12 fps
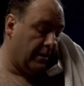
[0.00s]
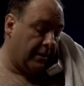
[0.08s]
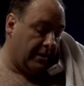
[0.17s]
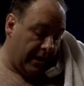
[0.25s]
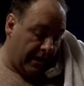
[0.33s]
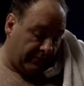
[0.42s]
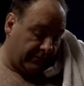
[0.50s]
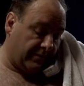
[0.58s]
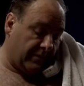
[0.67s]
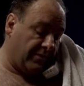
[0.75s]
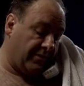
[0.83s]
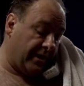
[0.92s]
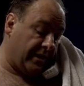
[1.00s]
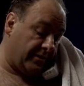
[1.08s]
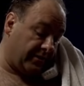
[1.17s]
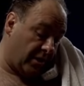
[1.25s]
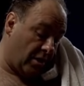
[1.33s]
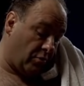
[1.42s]
Yes, the inn
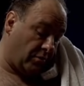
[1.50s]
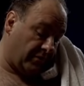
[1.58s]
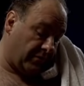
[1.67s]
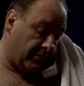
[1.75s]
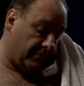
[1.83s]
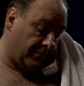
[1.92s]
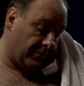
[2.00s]
at the Oaks?